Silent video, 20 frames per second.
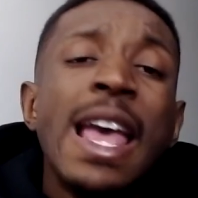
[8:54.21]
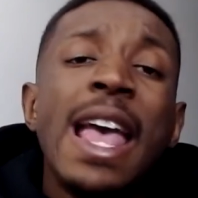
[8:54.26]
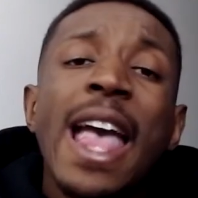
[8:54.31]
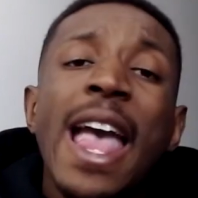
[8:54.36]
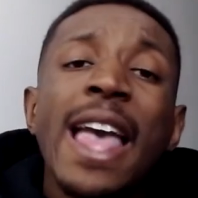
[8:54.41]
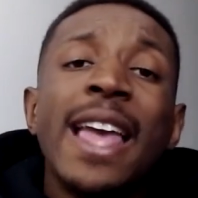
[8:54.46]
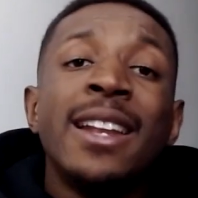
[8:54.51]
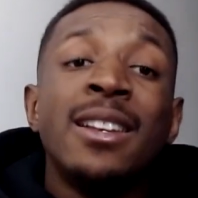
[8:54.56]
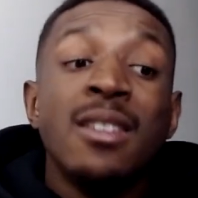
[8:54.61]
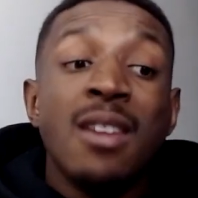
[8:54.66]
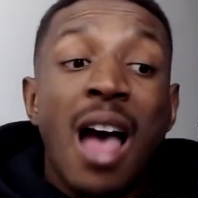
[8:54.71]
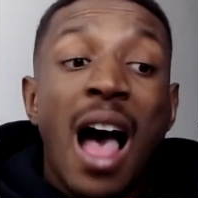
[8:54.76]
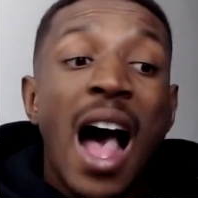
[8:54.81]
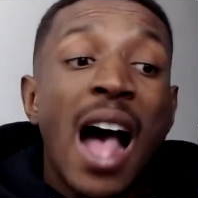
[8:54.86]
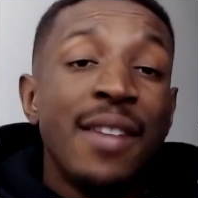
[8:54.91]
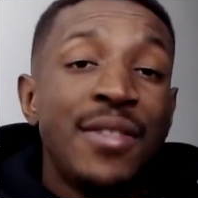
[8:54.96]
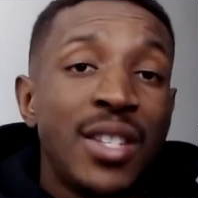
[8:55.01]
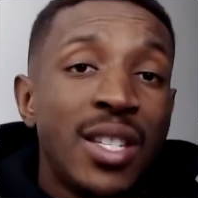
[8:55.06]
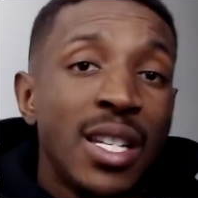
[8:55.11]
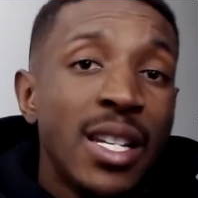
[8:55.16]
And
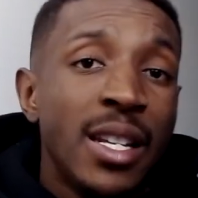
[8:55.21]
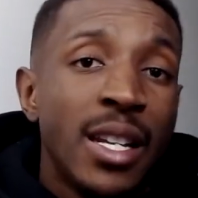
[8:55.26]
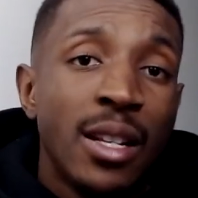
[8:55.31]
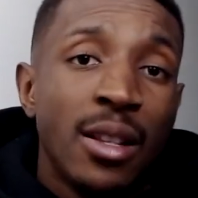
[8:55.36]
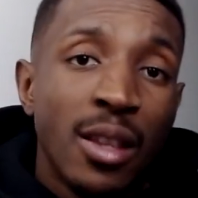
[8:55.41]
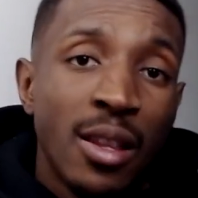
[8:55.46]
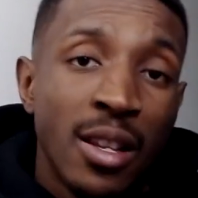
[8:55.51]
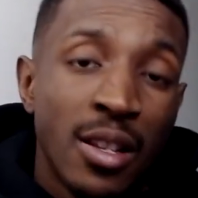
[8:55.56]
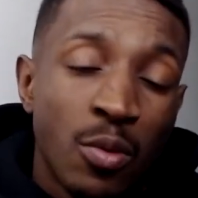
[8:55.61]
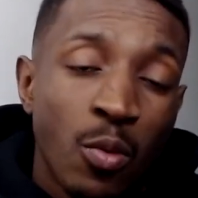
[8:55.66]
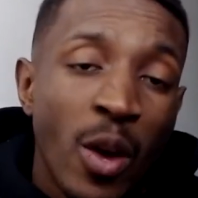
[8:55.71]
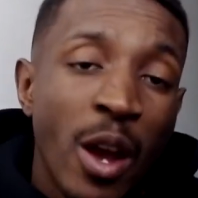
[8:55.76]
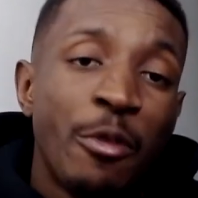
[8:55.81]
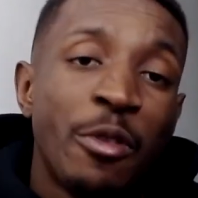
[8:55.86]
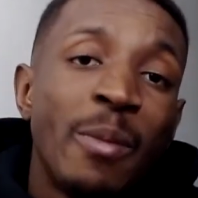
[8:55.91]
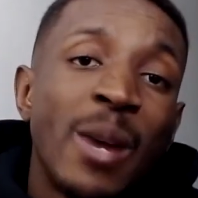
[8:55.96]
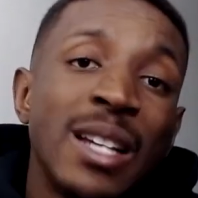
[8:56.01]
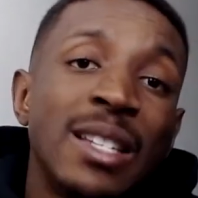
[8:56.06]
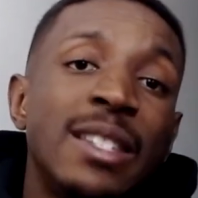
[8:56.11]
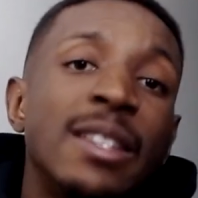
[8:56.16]
I've seen it this way with
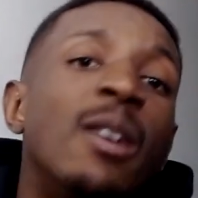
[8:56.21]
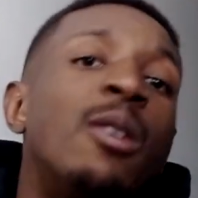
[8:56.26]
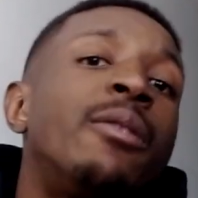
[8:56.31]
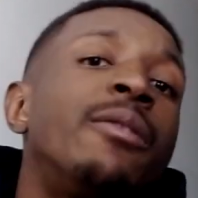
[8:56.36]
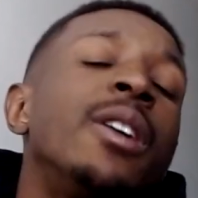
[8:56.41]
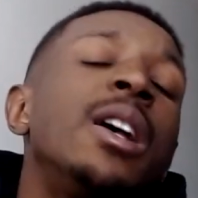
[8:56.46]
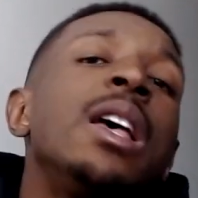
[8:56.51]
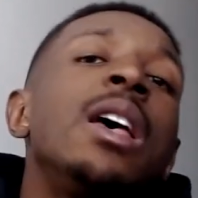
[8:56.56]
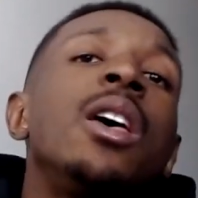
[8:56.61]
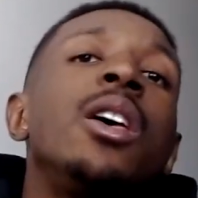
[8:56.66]
myself.